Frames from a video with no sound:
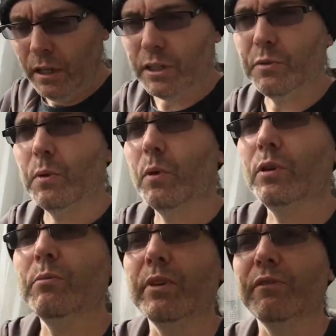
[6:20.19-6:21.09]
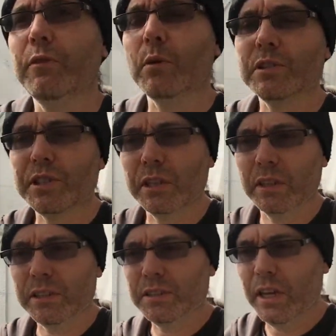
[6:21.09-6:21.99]
because we wouldn't be
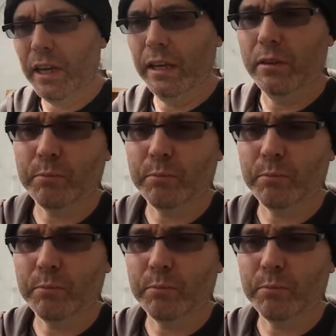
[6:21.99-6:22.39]
forcing, let's say,